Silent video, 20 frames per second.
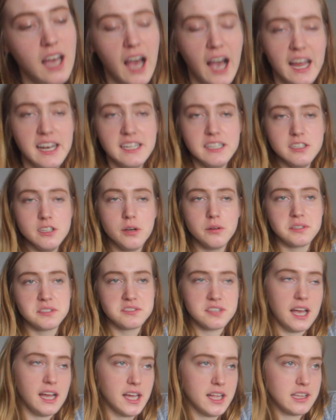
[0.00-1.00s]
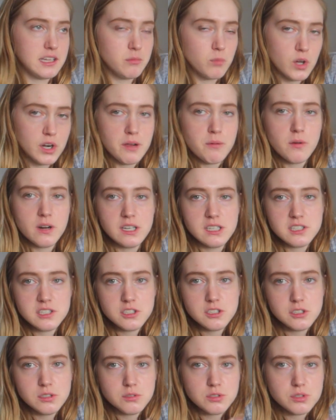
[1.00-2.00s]
I didn't know exactly what I wanted
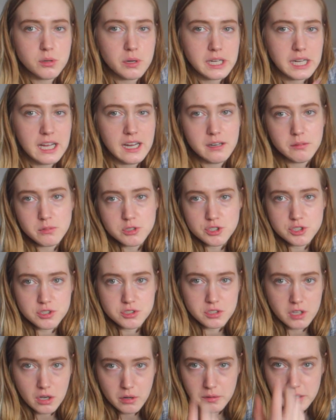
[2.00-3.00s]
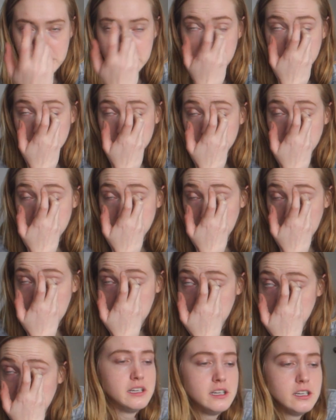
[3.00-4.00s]
to do, so I kind of was just going with
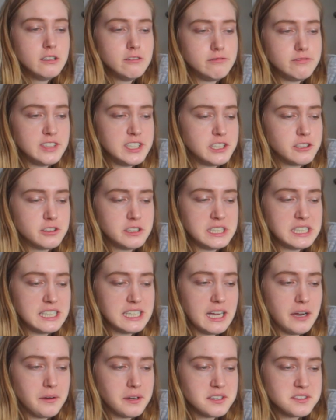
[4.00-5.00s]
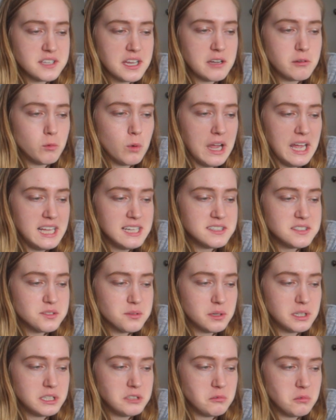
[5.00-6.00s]
it, figuring it out as I went,
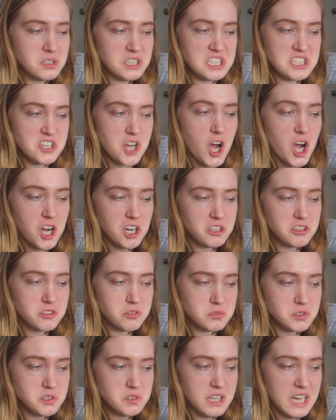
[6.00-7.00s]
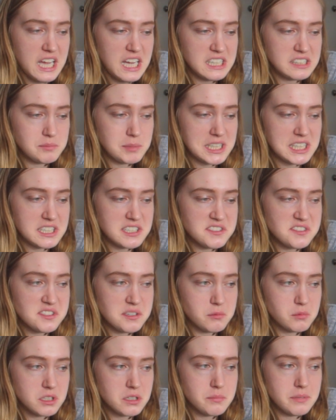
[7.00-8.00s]
so I didn't want to talk through that because
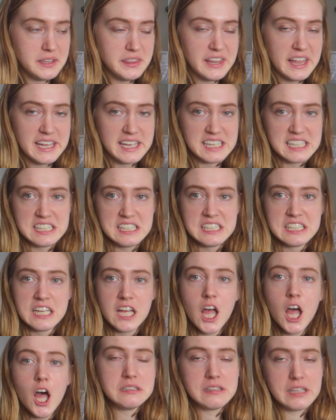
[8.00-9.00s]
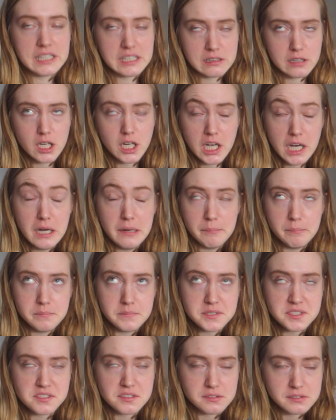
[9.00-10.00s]
it would have been like a lot of
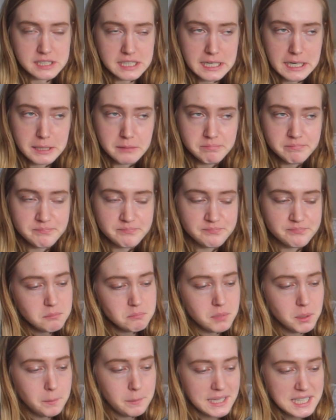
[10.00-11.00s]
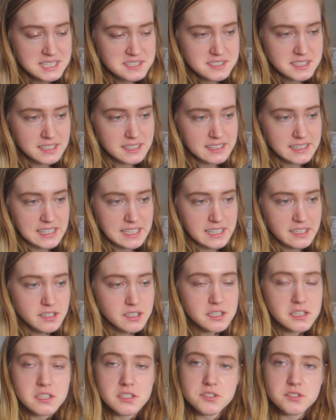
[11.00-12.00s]
ums, you know? But basically,
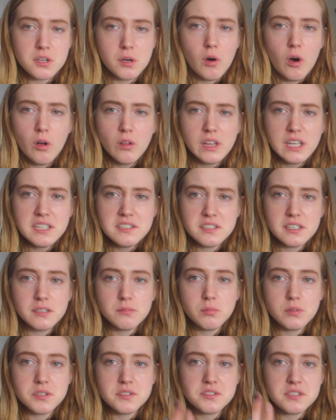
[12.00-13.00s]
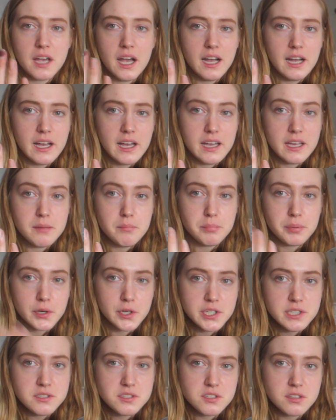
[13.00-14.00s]
so all I did was I
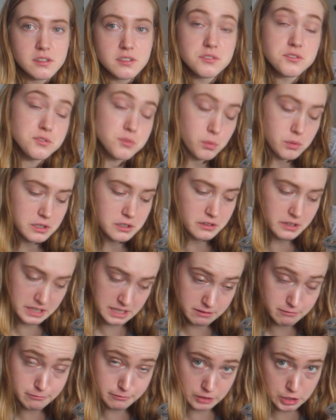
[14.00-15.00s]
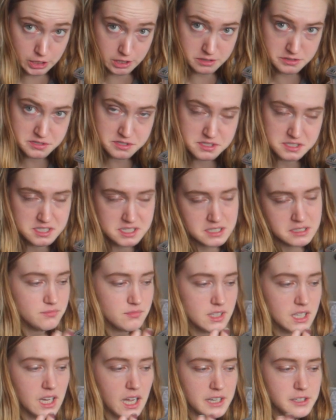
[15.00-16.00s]
put the soil in first.
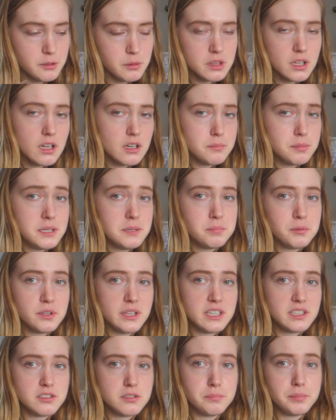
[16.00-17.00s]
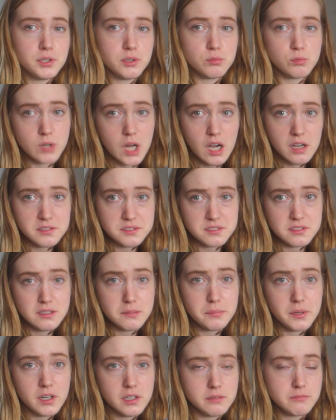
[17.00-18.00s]
I know a lot of people like to put rocks in
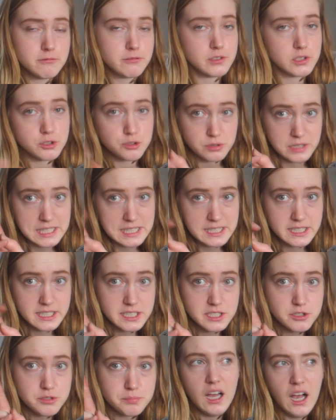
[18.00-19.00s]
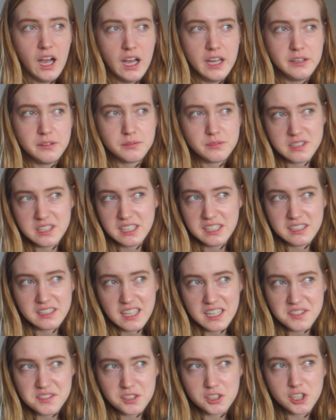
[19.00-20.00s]
the bottom for drainage. I don't think
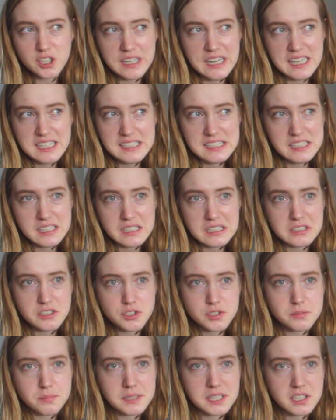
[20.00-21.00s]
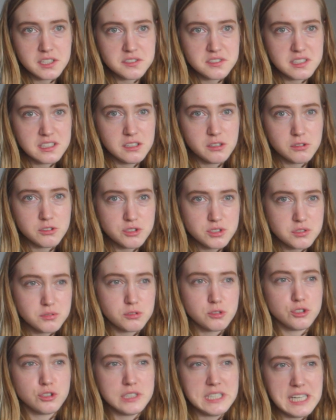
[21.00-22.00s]
that's a good idea just because it'll
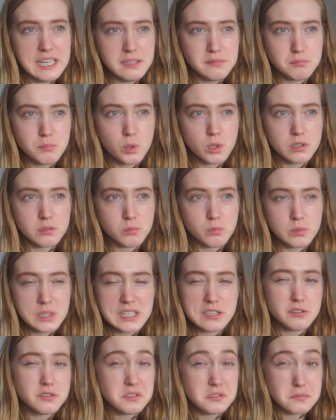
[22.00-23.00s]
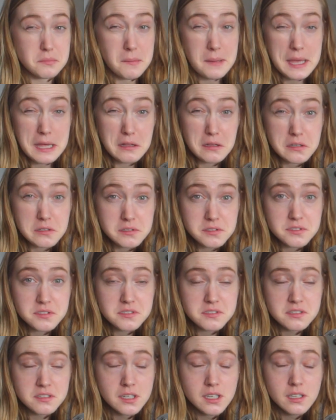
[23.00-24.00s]
just create more weird
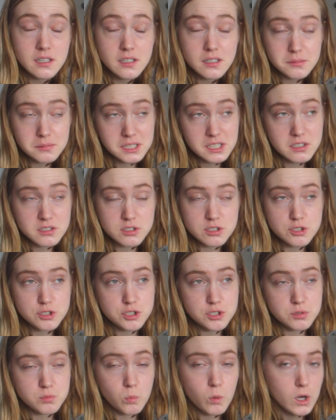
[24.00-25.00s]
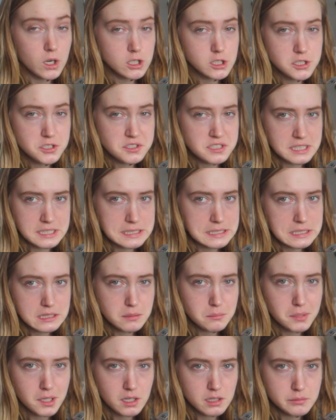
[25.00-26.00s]
smells because there's just water sitting in
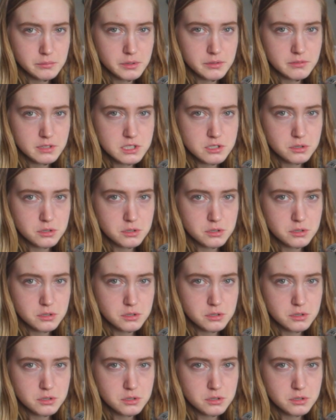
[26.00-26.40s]
the bottom of the